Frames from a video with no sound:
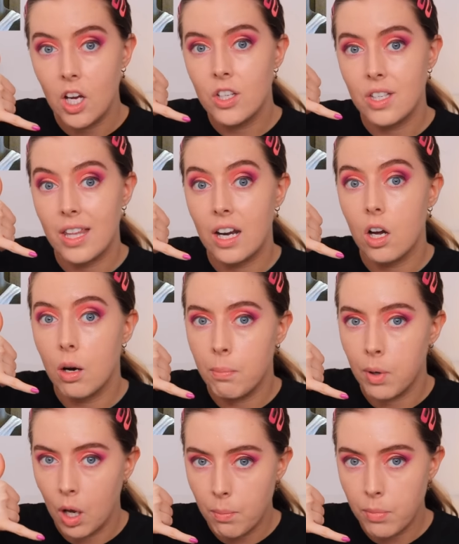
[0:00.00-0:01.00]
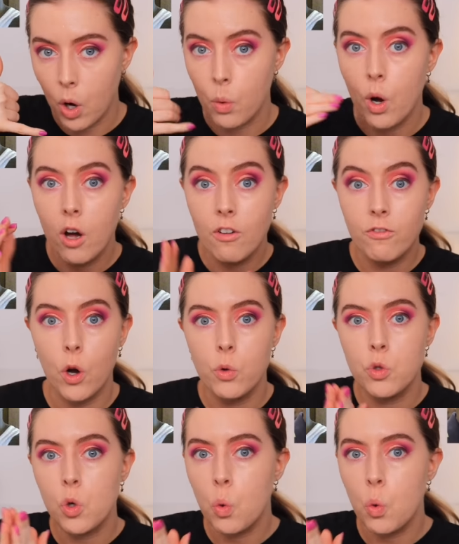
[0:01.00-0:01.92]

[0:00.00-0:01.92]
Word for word: So then Mbolombo phoned